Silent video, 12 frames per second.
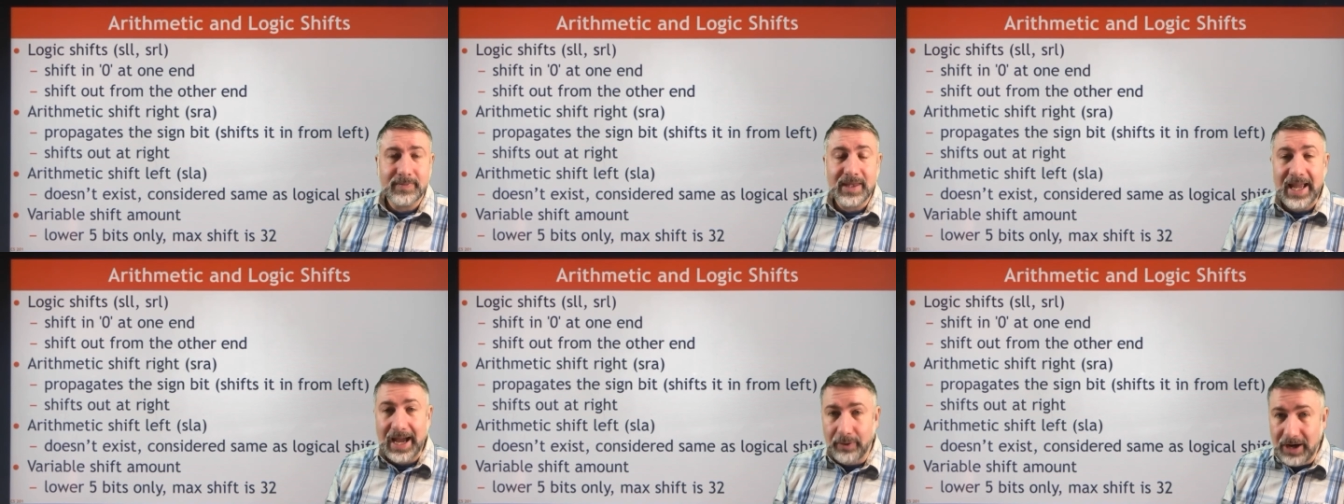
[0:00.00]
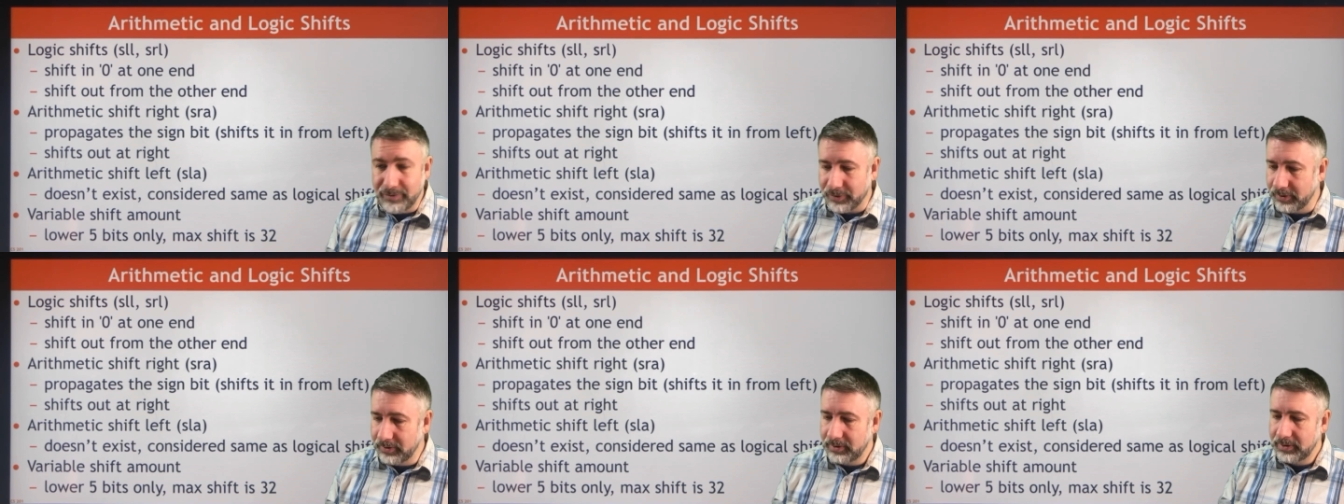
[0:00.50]

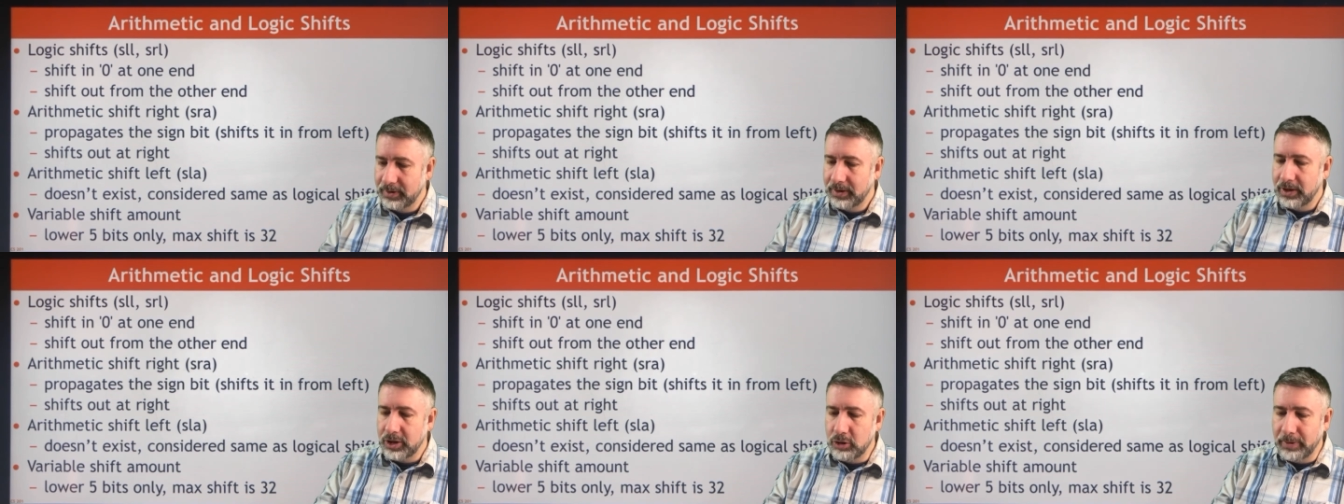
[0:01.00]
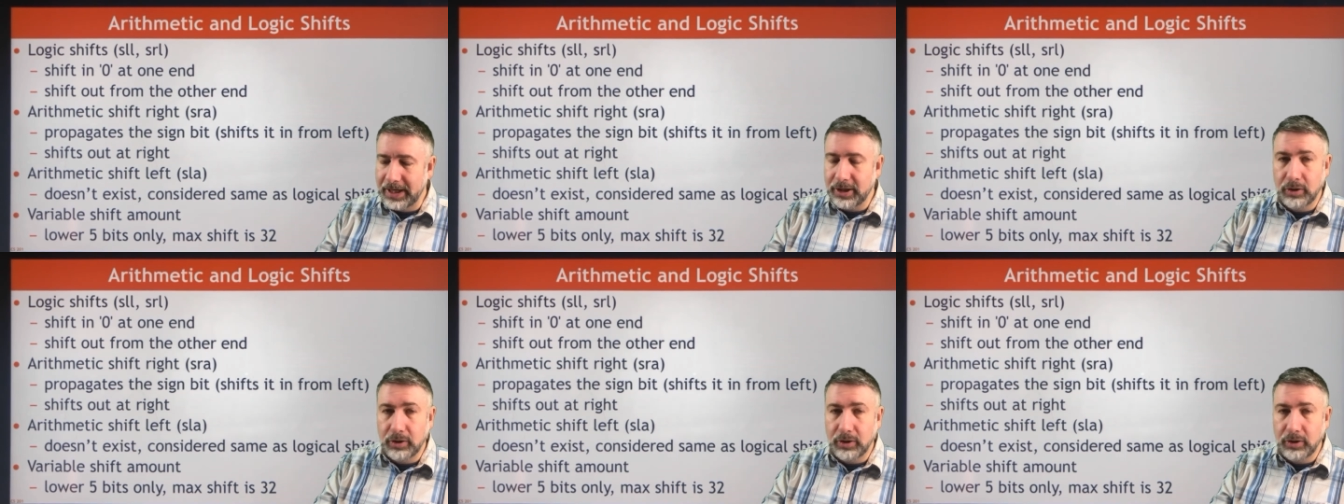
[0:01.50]
However, you might